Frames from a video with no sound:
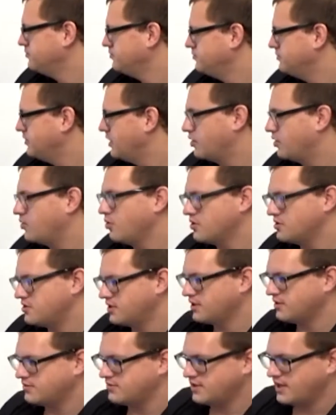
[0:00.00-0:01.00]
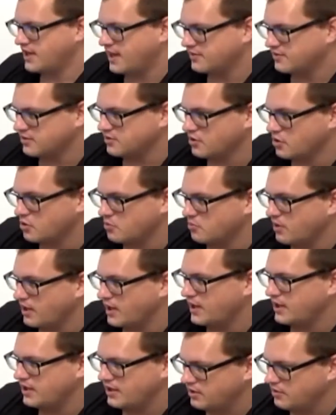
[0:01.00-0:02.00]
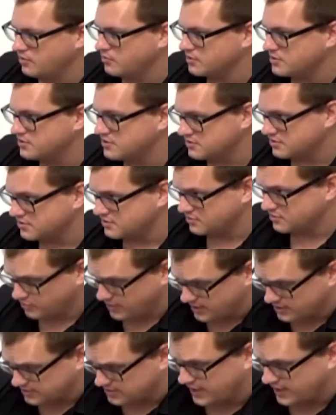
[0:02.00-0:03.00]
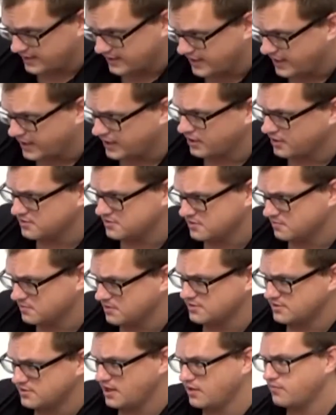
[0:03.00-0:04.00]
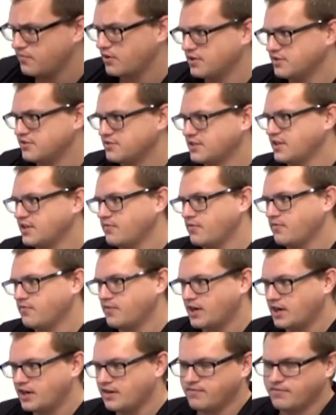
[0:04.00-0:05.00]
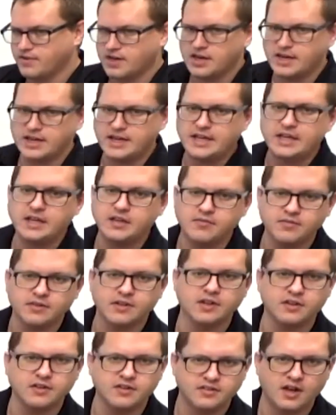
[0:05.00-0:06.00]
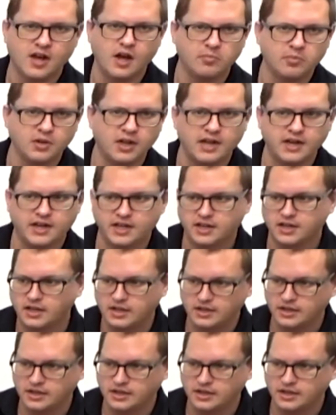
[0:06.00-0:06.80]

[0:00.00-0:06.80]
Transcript: And of course you can see it has a dome light, which is, we actually had that custom designed for us to give a very, very even top lighting